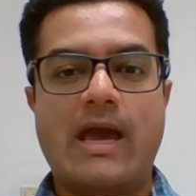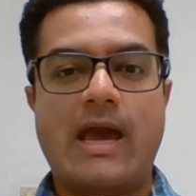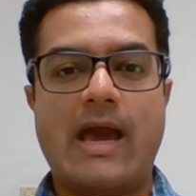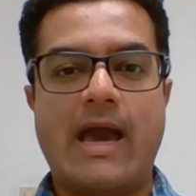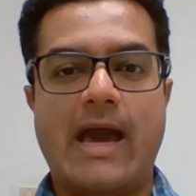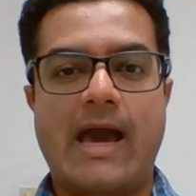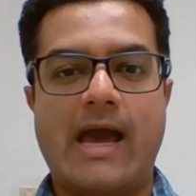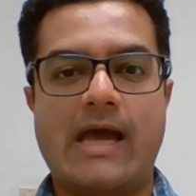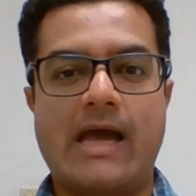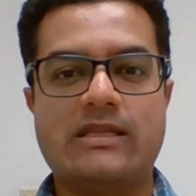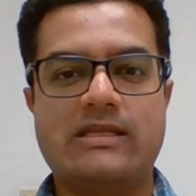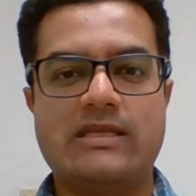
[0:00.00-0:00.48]

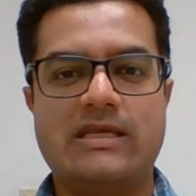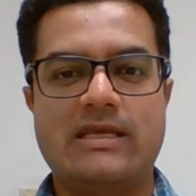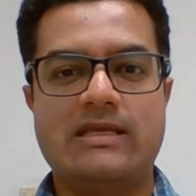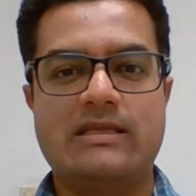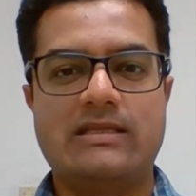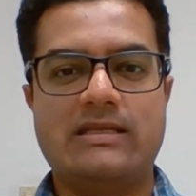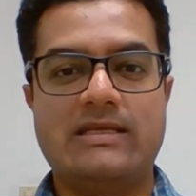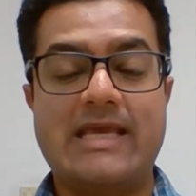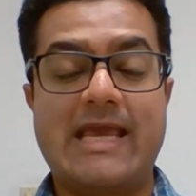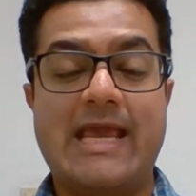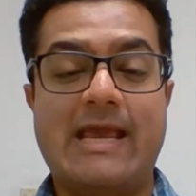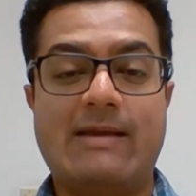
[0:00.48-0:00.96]
And
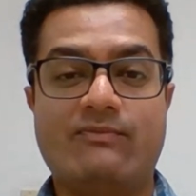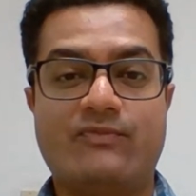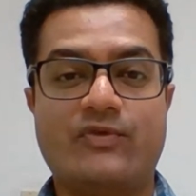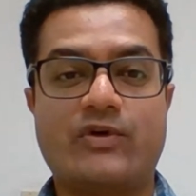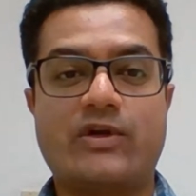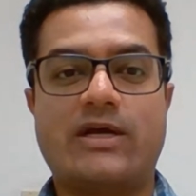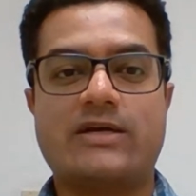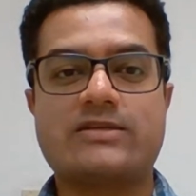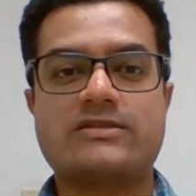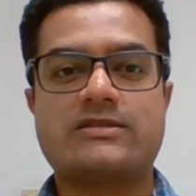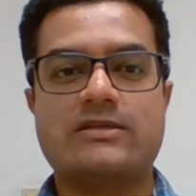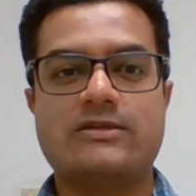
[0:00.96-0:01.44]
the aim
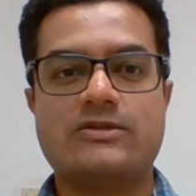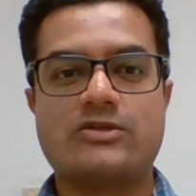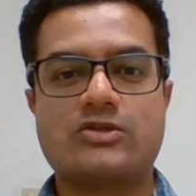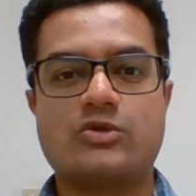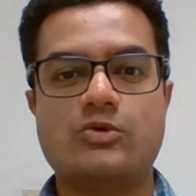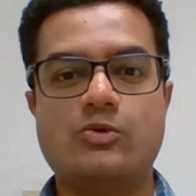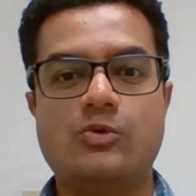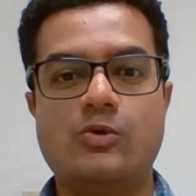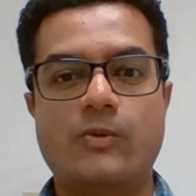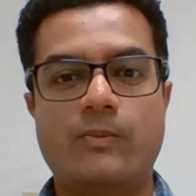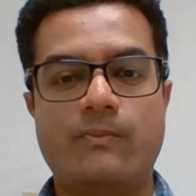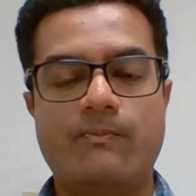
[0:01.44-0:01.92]
for us is
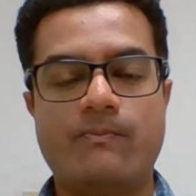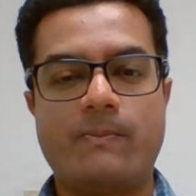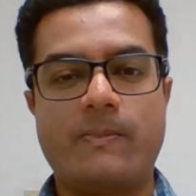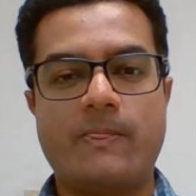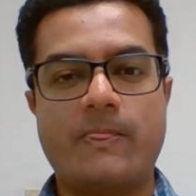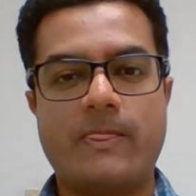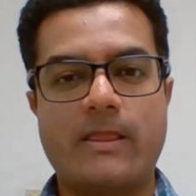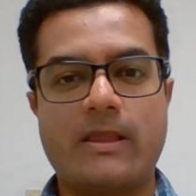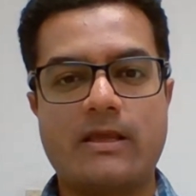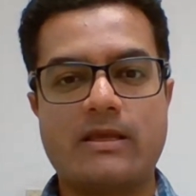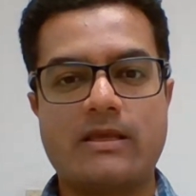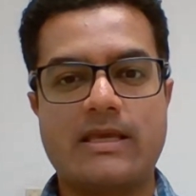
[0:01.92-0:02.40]
to
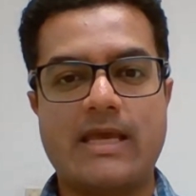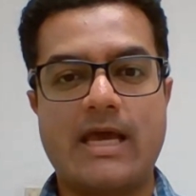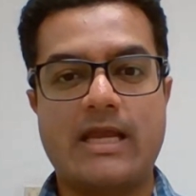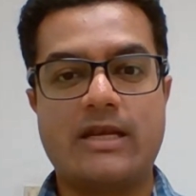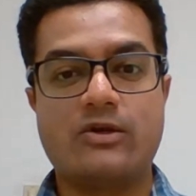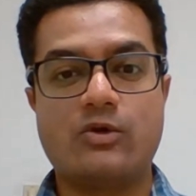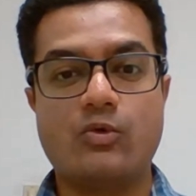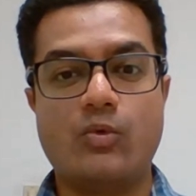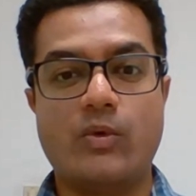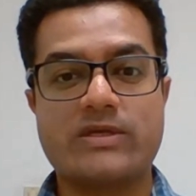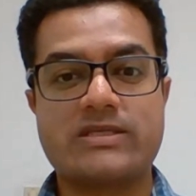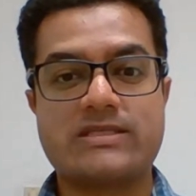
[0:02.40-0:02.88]

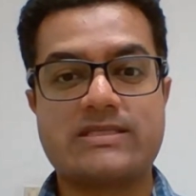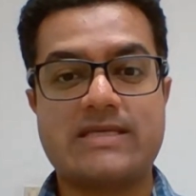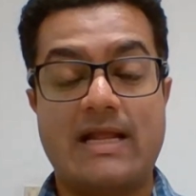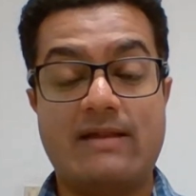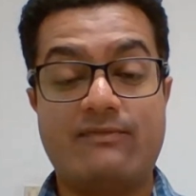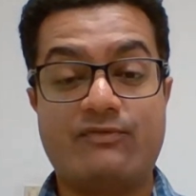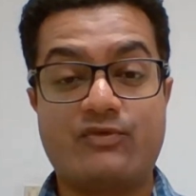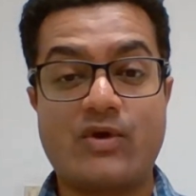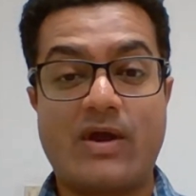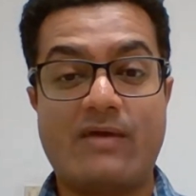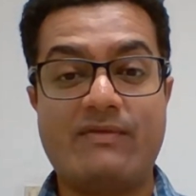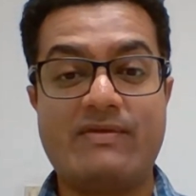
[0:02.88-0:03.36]
get to a
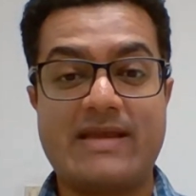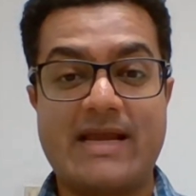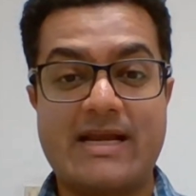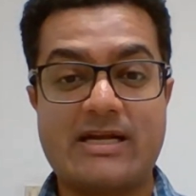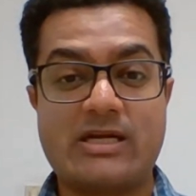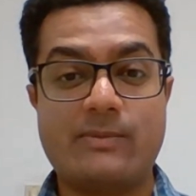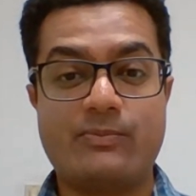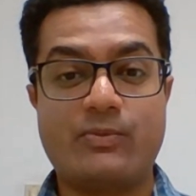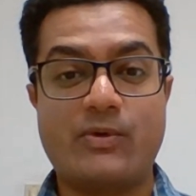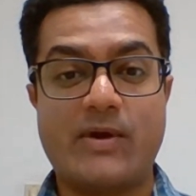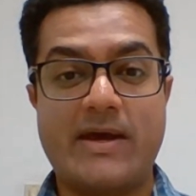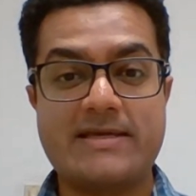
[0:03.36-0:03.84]
self-driving
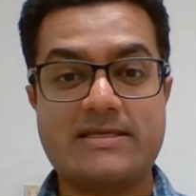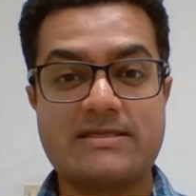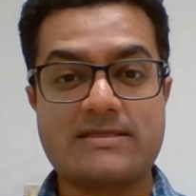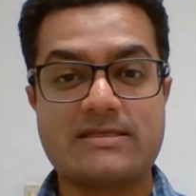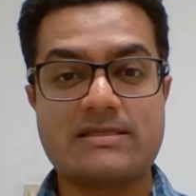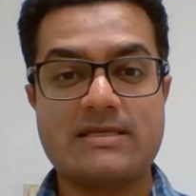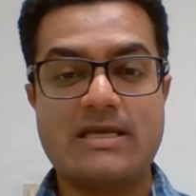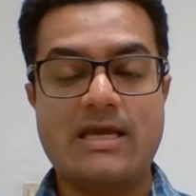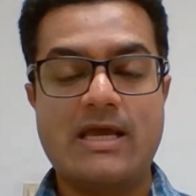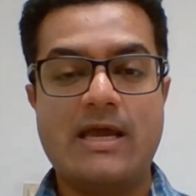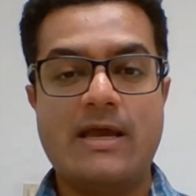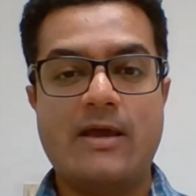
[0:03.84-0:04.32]

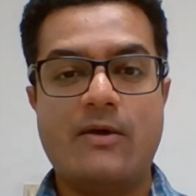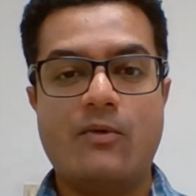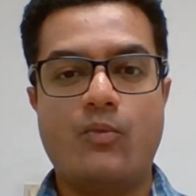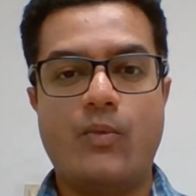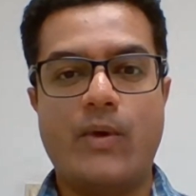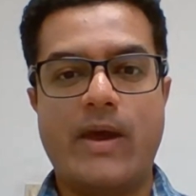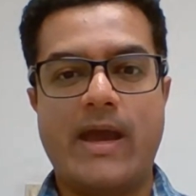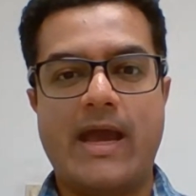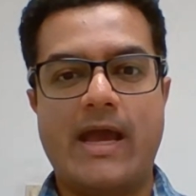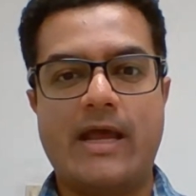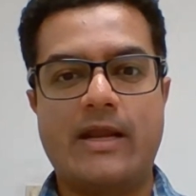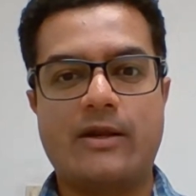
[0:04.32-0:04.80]
enterprise
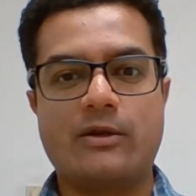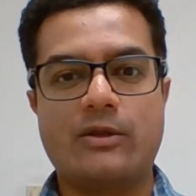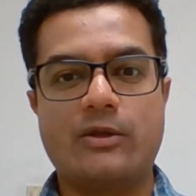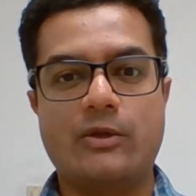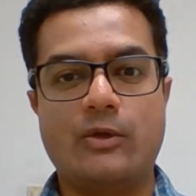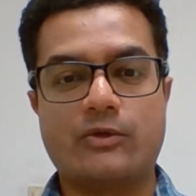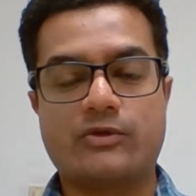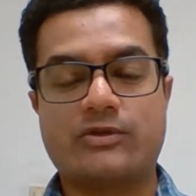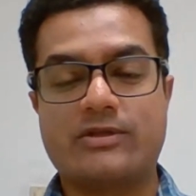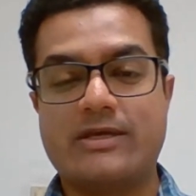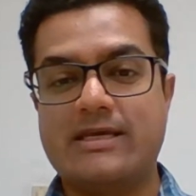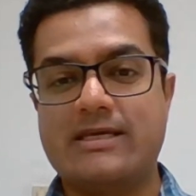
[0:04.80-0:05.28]
where
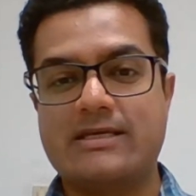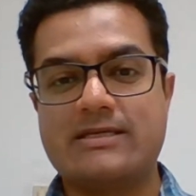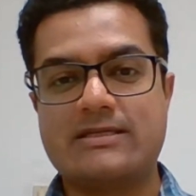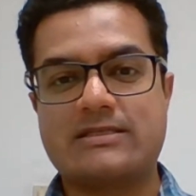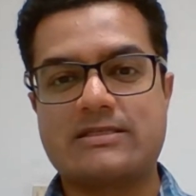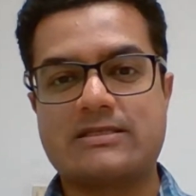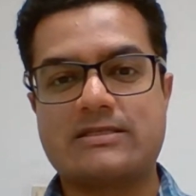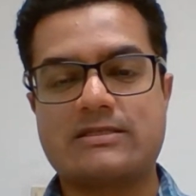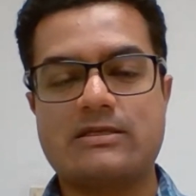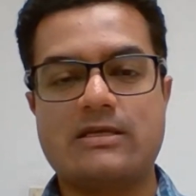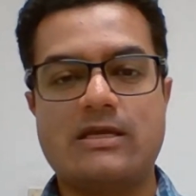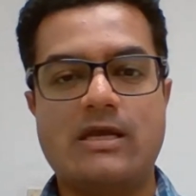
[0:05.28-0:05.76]

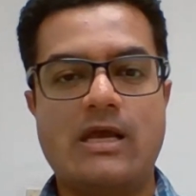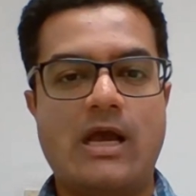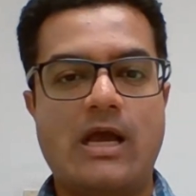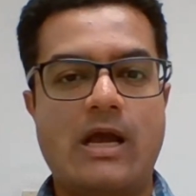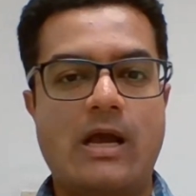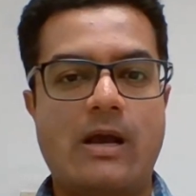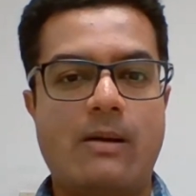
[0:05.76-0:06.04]
things